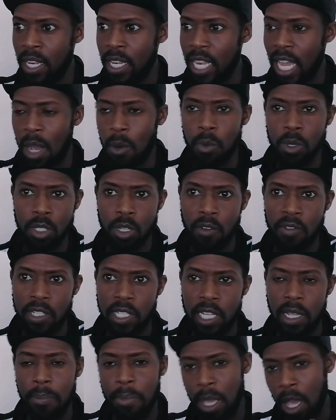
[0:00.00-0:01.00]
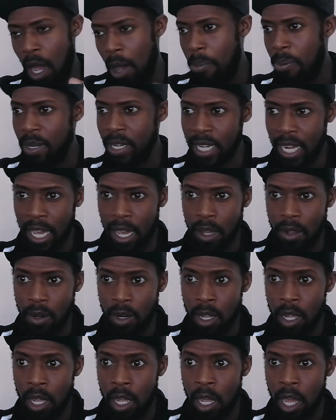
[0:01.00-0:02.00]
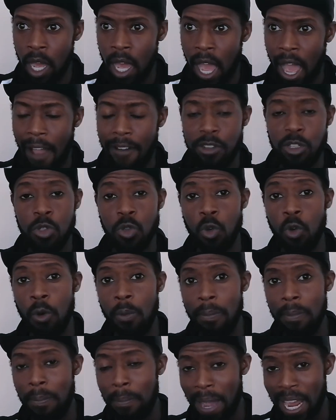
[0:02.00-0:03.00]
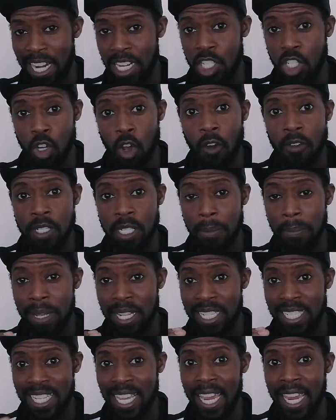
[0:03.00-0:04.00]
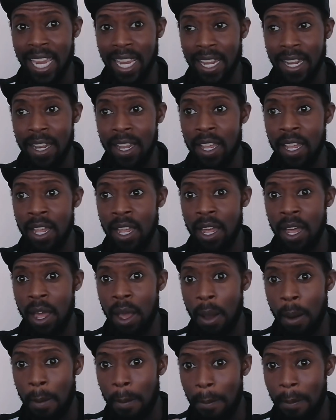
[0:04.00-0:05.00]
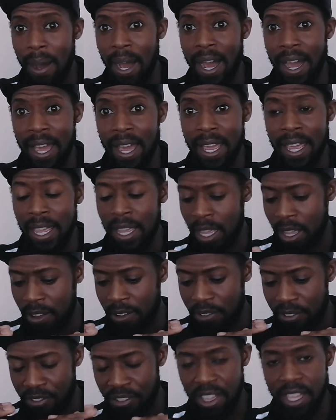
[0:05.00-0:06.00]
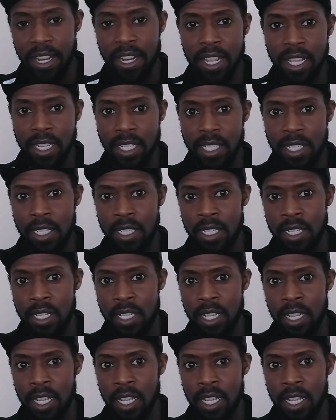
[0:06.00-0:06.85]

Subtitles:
that was obviously a bit up and down, I've still managed to obviously maintain my fitness.